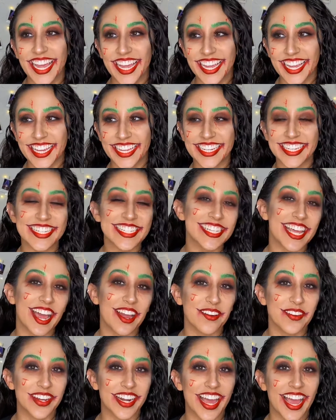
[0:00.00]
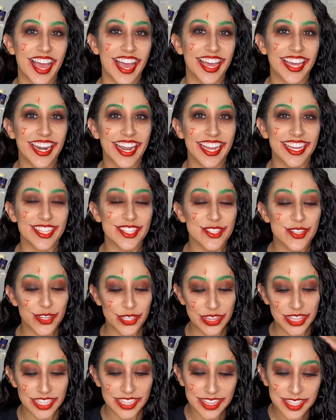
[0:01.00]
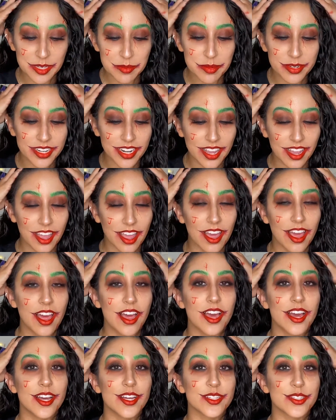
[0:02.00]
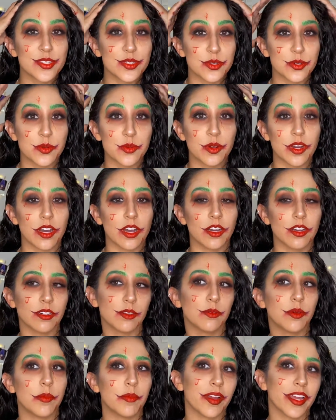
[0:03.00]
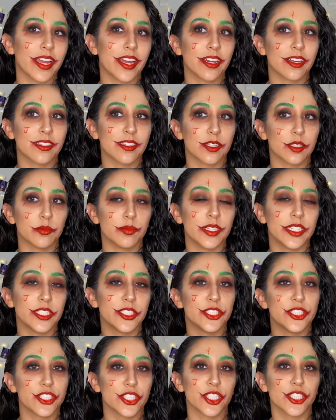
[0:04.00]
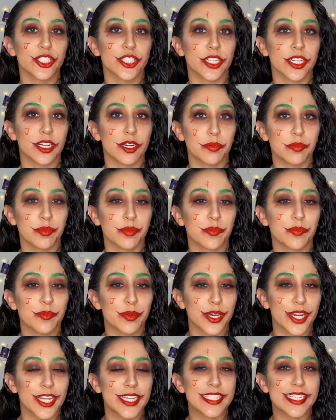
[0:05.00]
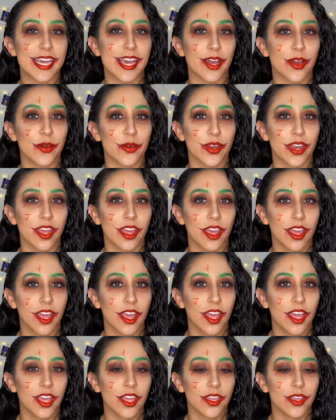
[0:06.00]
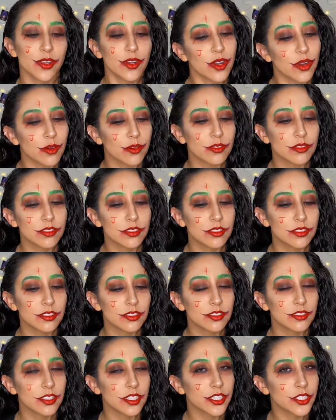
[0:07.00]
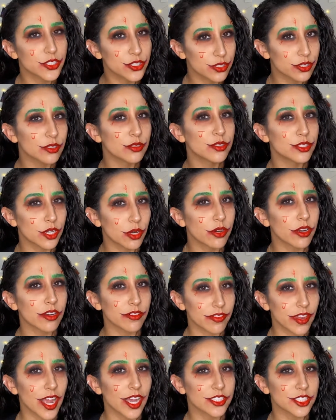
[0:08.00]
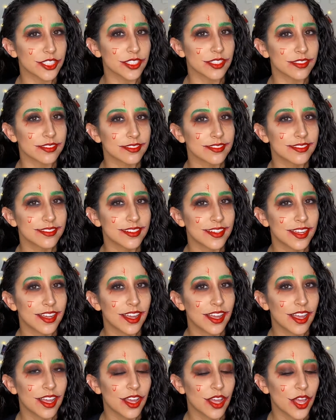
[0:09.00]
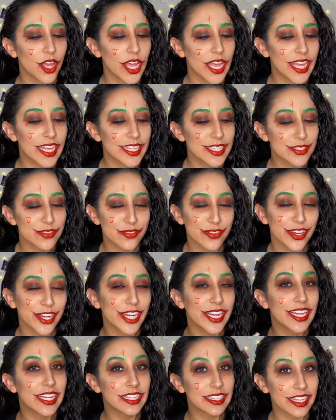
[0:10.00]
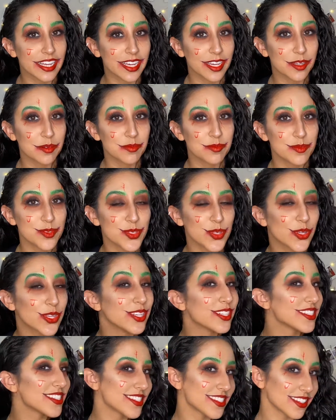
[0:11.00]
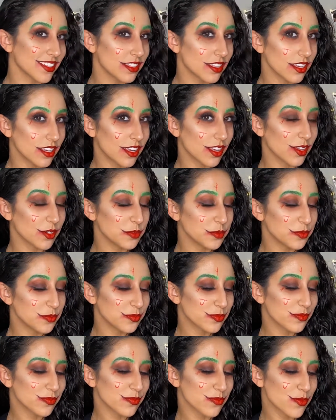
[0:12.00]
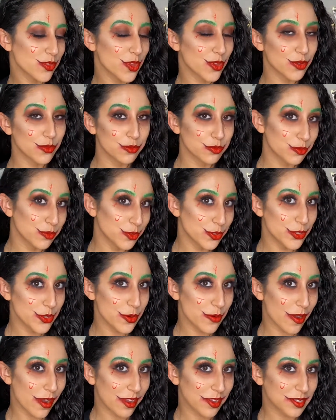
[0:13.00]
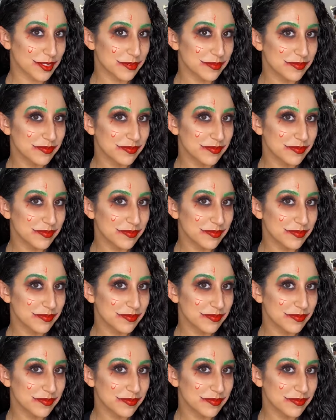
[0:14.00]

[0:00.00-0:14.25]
And I went ahead and took the liberty to wet my hair a little bit, zhuzh it up, put it down, you know, in true Joker fashion. It's very glam, so you'll still look cute. You're welcome.